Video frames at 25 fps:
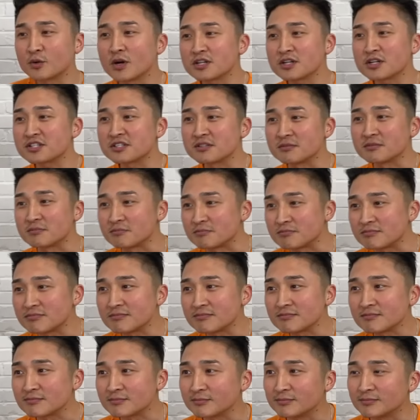the question,
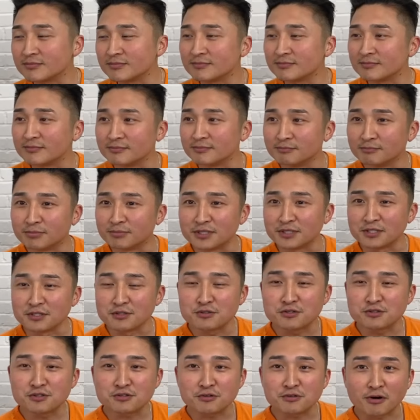but
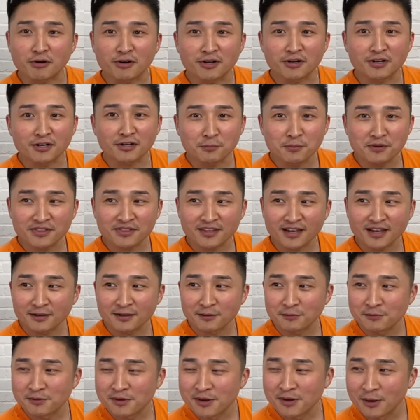you started it with I
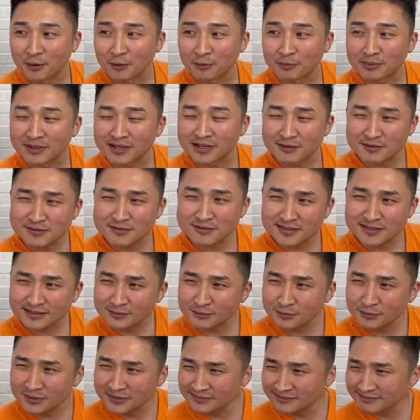don't know. But I was like,
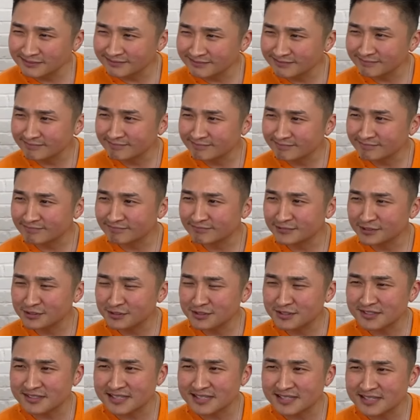well, you
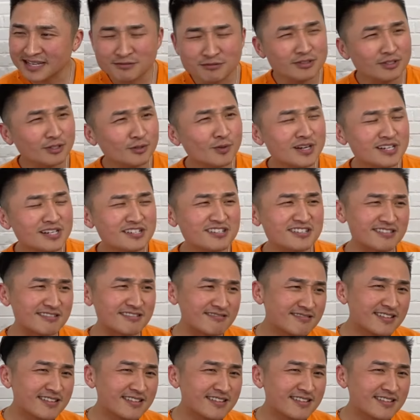just answered the question.